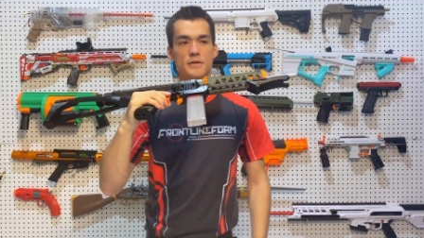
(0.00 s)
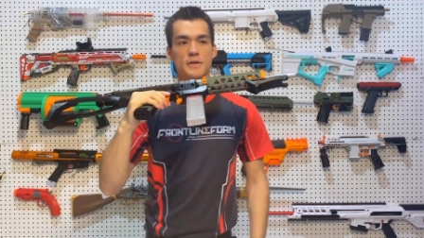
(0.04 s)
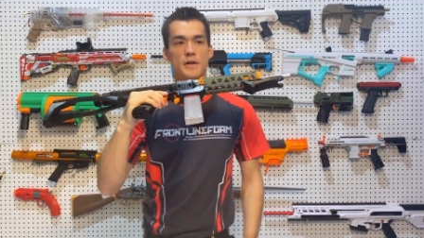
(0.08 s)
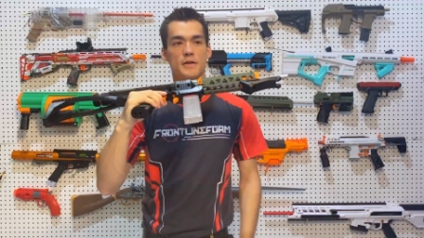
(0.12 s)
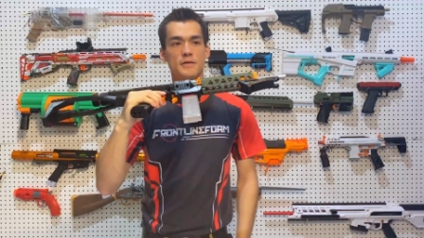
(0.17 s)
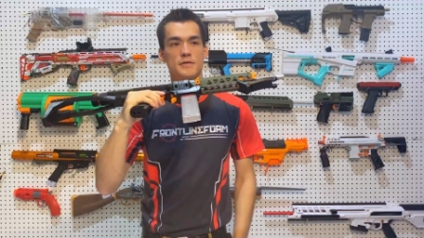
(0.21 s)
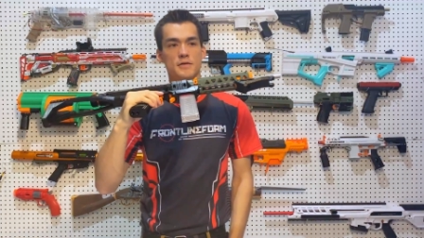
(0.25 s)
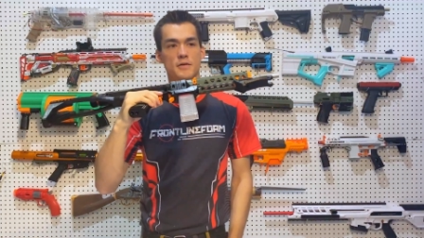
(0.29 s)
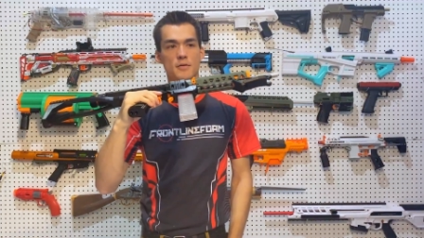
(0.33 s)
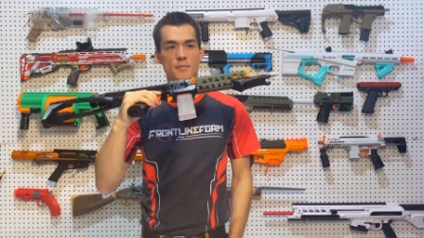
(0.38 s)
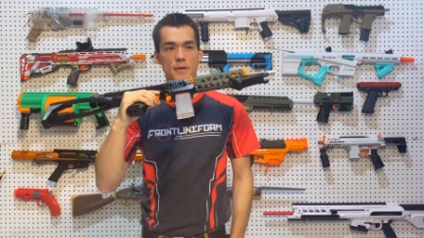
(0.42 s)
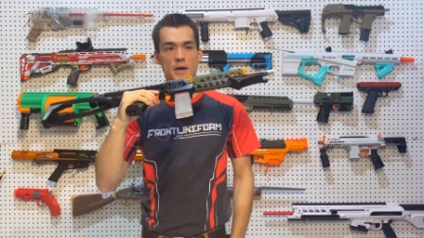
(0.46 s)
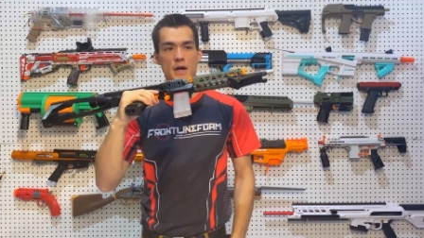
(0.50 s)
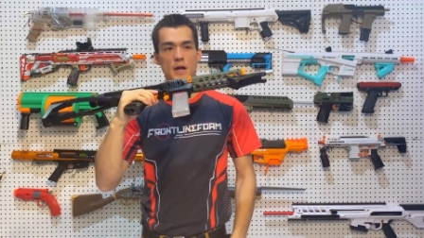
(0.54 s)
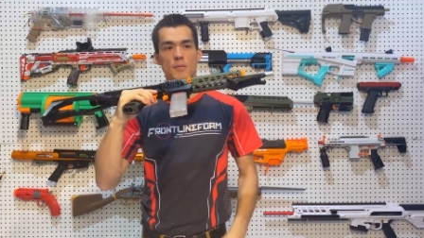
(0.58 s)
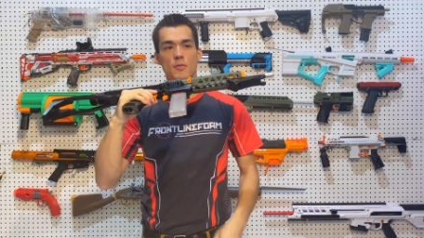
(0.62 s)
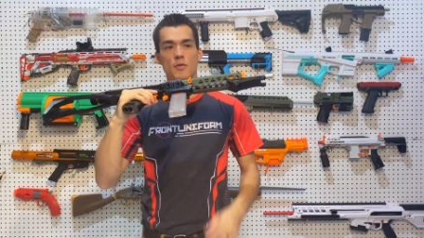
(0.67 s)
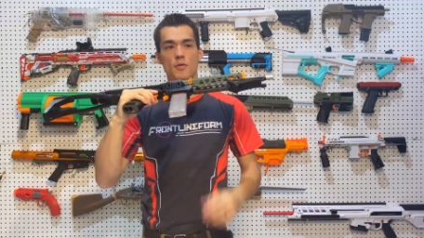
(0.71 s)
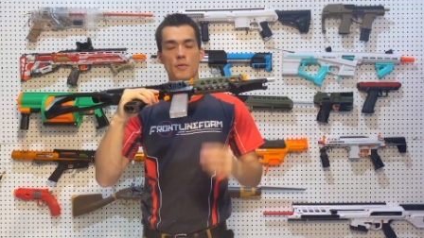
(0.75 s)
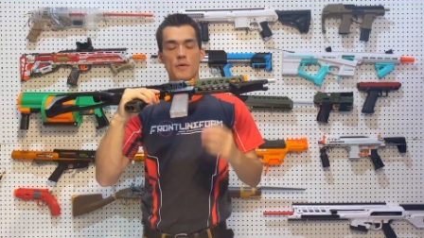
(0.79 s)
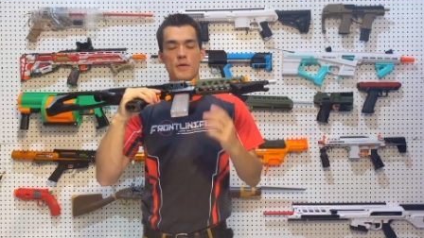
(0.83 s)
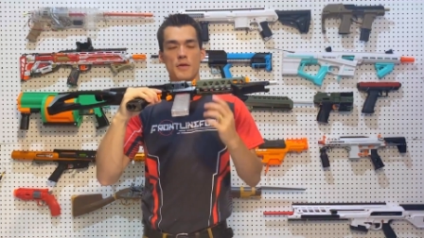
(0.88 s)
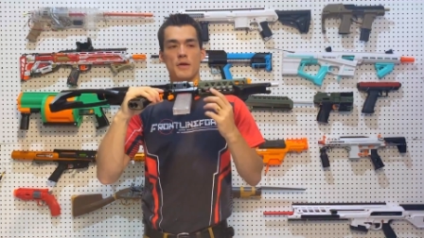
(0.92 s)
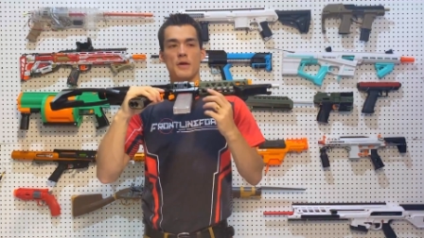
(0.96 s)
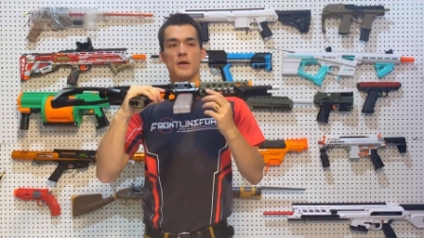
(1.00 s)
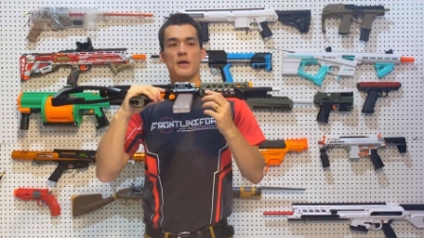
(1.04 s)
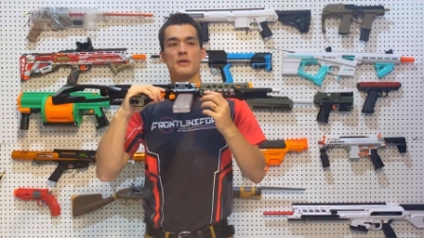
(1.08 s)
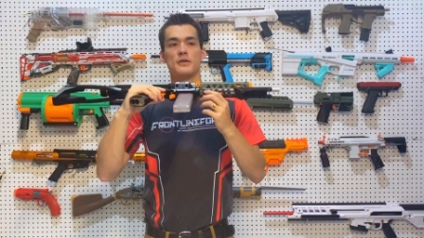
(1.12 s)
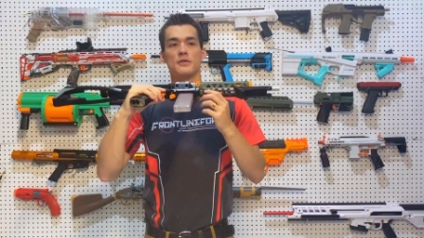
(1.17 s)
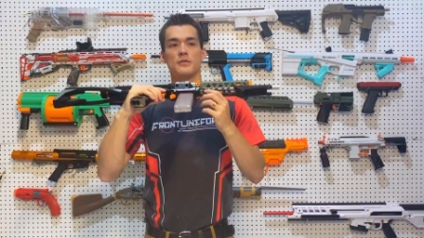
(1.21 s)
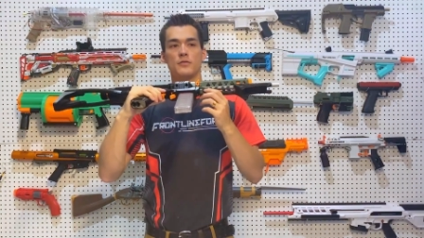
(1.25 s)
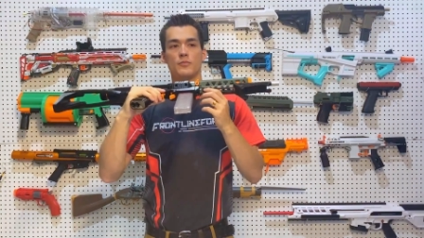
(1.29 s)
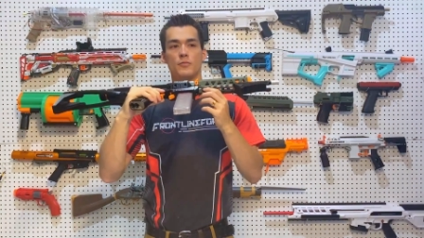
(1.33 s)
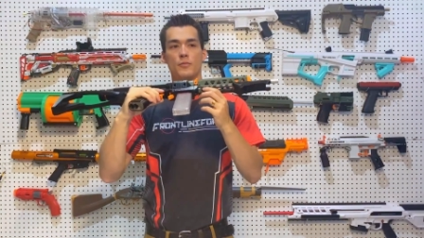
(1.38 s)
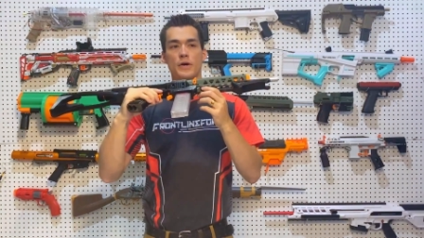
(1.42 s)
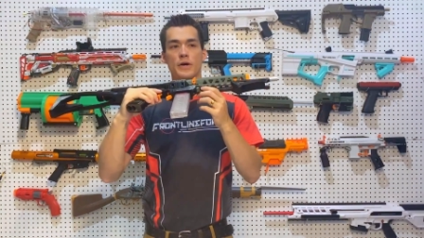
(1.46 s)
It's compatible with
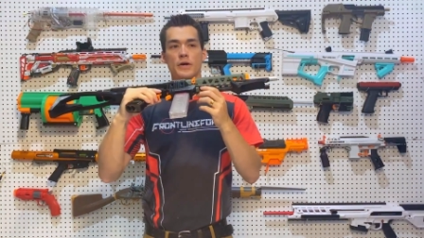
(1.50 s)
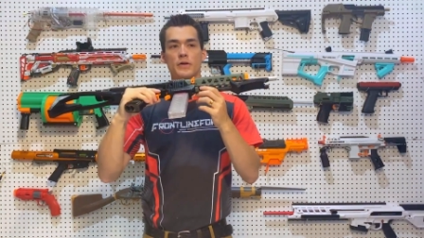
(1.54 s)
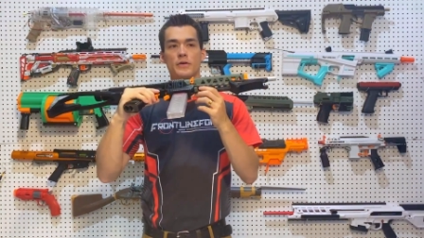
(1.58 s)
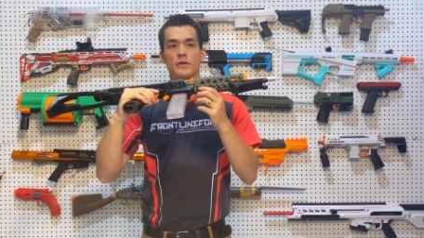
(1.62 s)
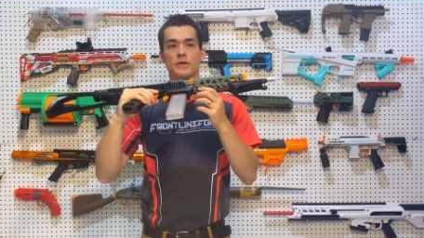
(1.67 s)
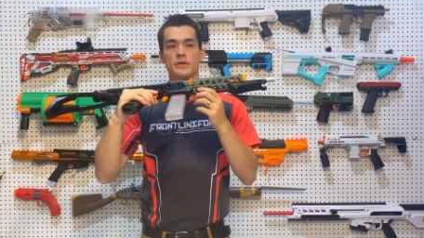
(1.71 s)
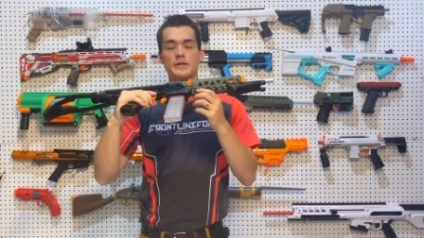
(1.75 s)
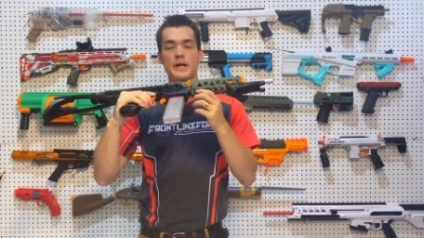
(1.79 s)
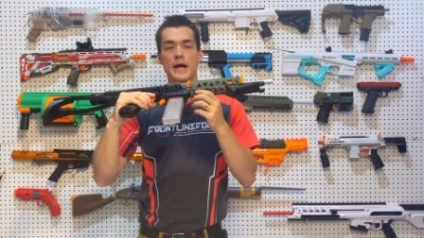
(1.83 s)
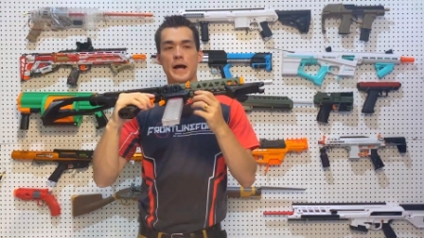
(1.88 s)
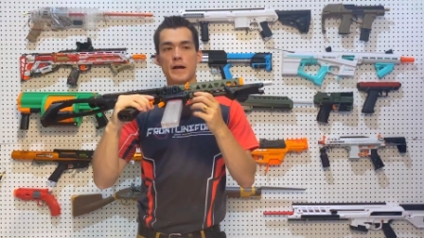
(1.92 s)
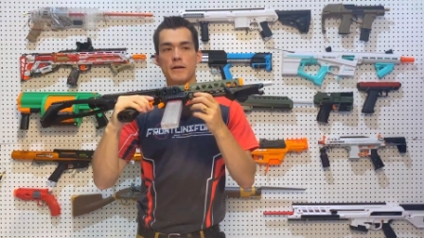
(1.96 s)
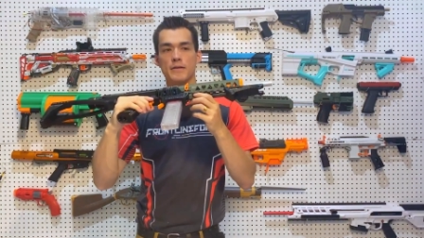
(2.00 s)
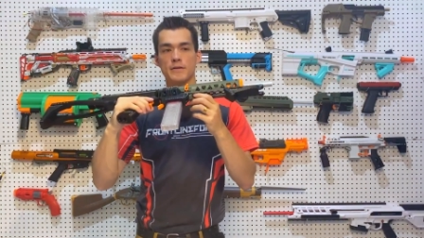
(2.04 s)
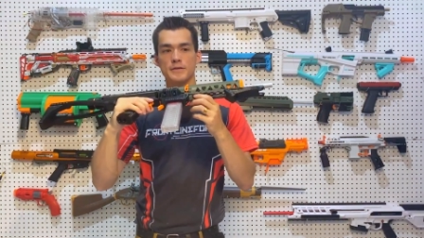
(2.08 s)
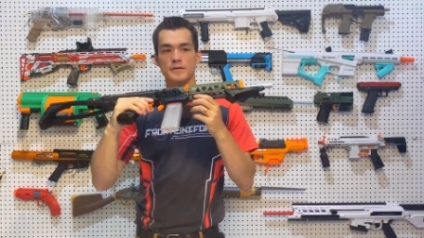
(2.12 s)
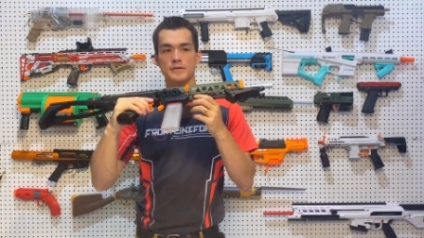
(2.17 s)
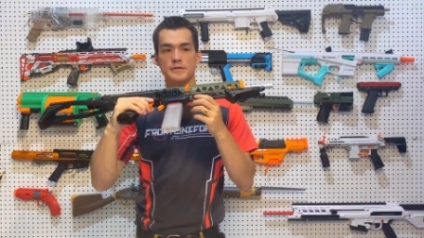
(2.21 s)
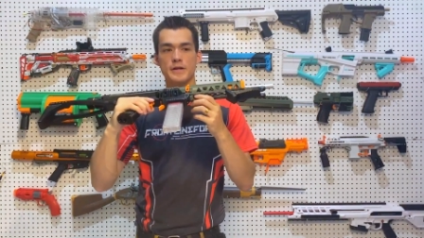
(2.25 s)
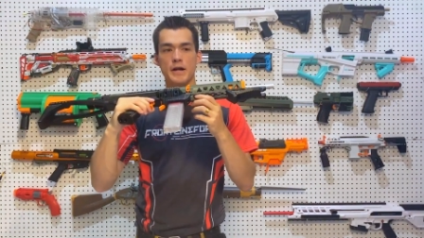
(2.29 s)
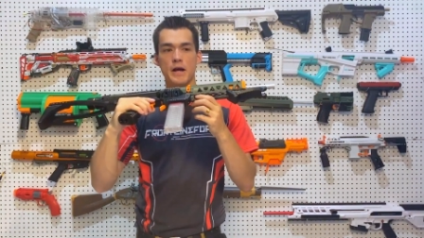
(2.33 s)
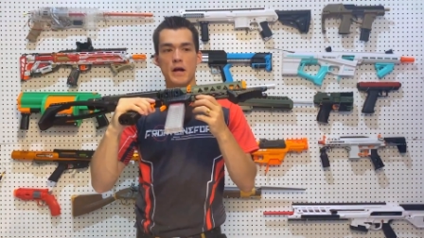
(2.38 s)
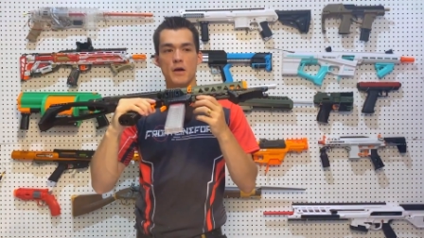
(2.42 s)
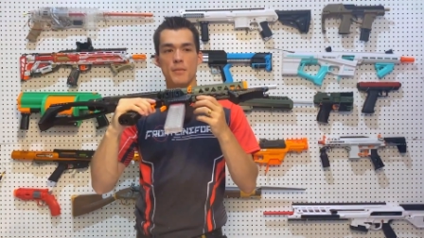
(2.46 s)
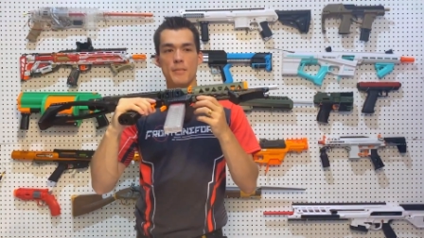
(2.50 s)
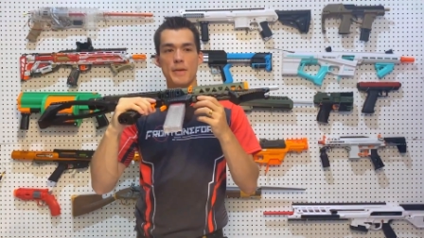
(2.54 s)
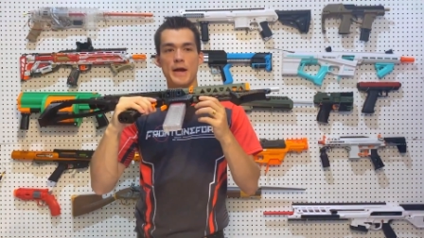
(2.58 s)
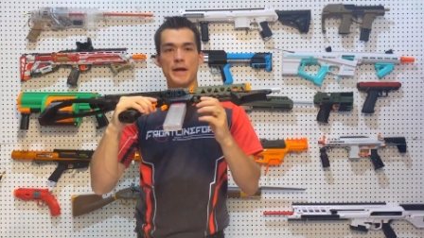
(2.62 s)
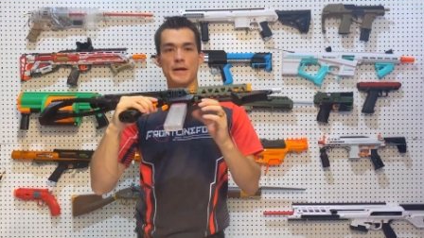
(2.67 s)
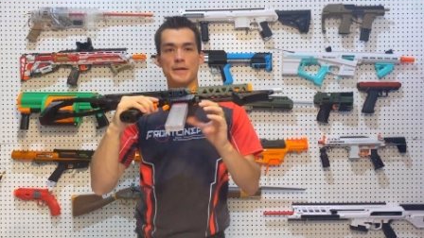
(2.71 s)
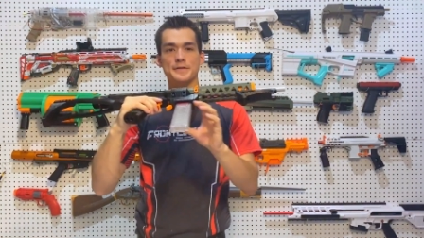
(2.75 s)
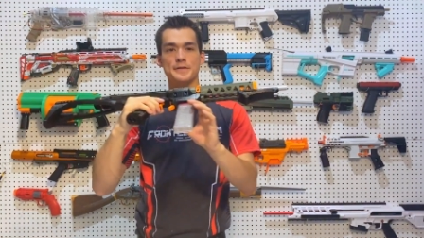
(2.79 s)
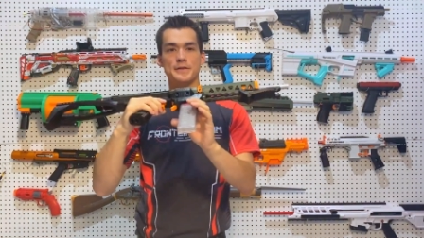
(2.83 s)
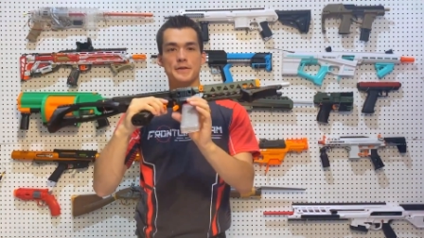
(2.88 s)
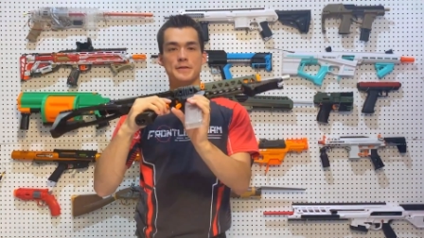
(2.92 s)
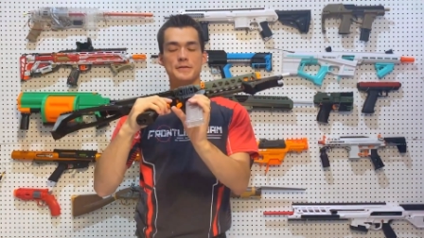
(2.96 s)
regular Talon style
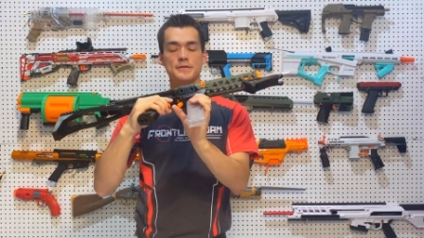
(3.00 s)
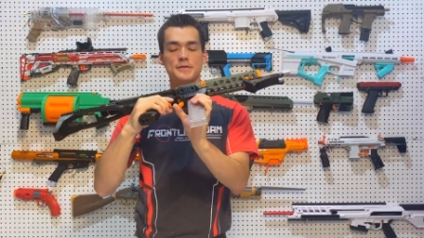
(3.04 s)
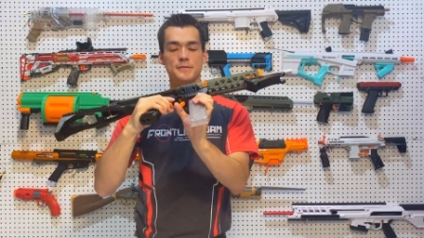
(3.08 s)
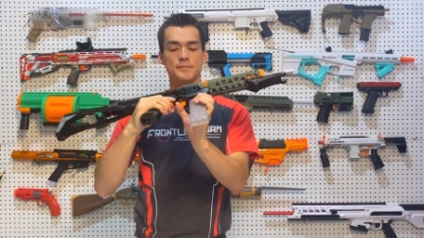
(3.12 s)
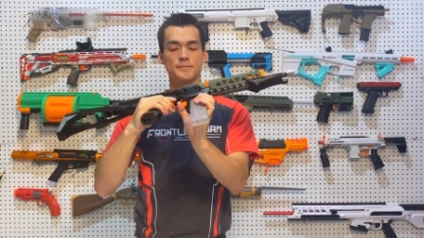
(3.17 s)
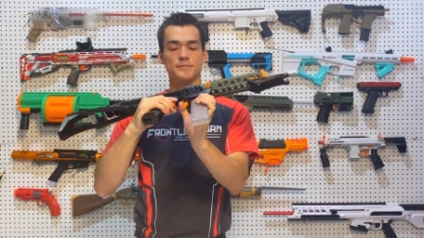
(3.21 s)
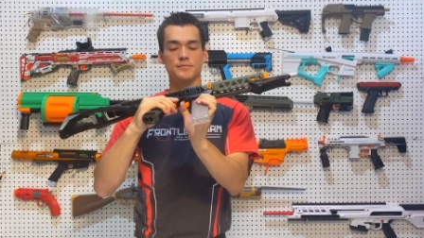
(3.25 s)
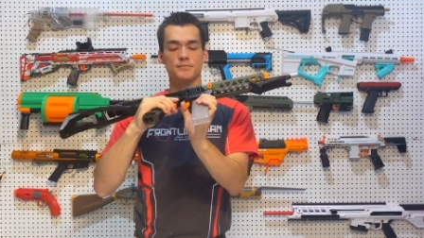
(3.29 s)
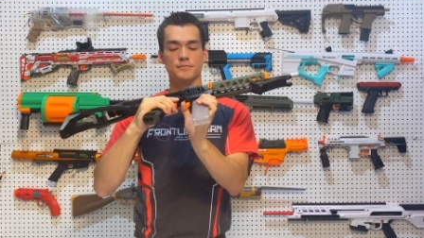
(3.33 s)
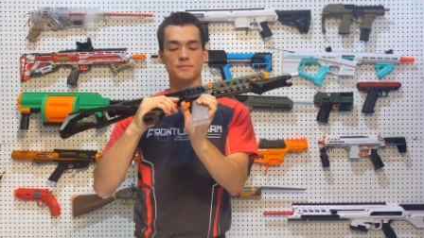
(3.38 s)
magazines.